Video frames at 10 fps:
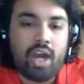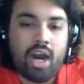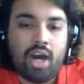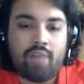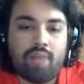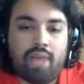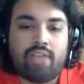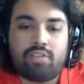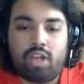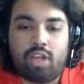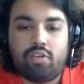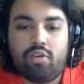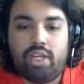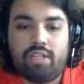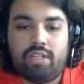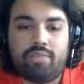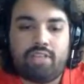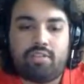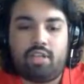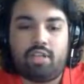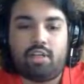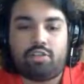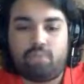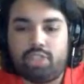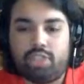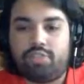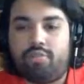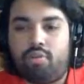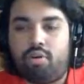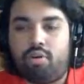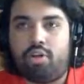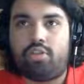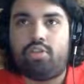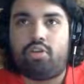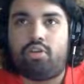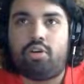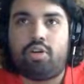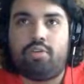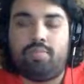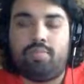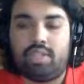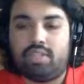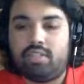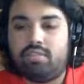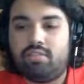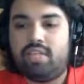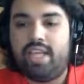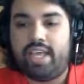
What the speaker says: And a solenoid is basically a switch for your pistons.